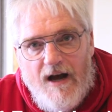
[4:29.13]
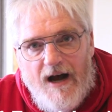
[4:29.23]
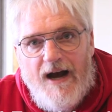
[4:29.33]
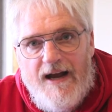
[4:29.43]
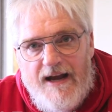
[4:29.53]

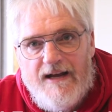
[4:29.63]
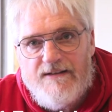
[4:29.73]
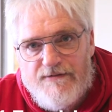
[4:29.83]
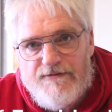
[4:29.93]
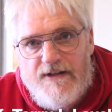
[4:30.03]
I had
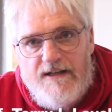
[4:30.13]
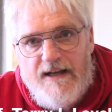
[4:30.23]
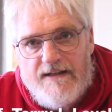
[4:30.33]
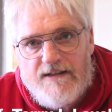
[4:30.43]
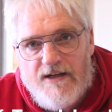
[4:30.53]
to flee
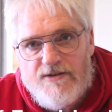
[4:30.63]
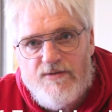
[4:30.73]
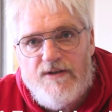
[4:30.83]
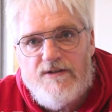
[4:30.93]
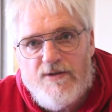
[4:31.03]
that
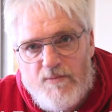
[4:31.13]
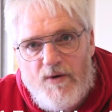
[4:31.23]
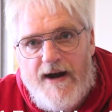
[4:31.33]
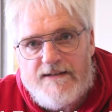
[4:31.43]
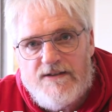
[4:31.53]
country to
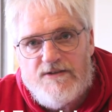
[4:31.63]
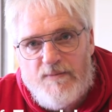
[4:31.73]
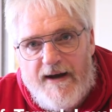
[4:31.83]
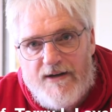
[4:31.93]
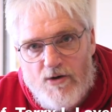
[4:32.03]
practice
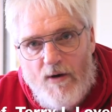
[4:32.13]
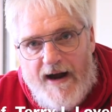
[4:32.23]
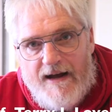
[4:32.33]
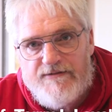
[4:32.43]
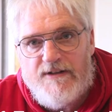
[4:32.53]
my
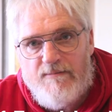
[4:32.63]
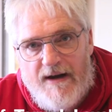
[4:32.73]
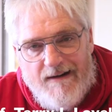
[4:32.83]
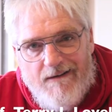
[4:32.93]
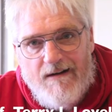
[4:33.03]
craft and
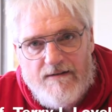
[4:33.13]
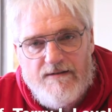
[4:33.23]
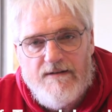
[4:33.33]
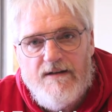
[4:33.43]
my art.